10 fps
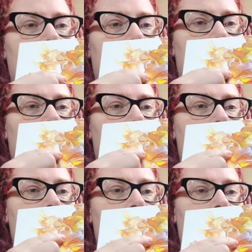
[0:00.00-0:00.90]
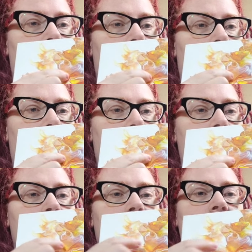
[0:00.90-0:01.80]
the medium color.
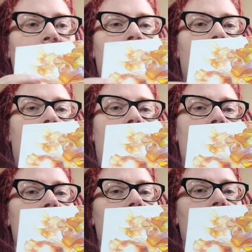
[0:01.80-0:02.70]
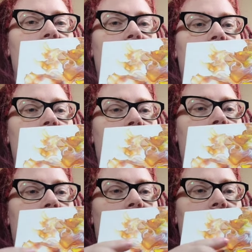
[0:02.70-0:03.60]
And then I
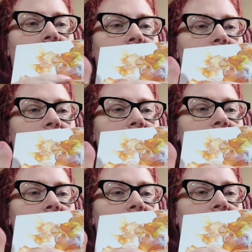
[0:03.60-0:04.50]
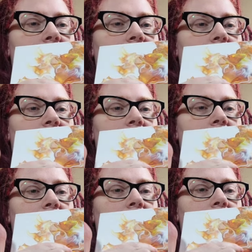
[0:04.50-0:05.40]
went and used the
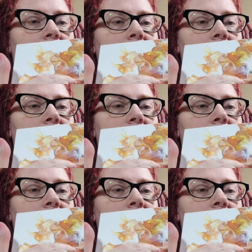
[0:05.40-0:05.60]
regular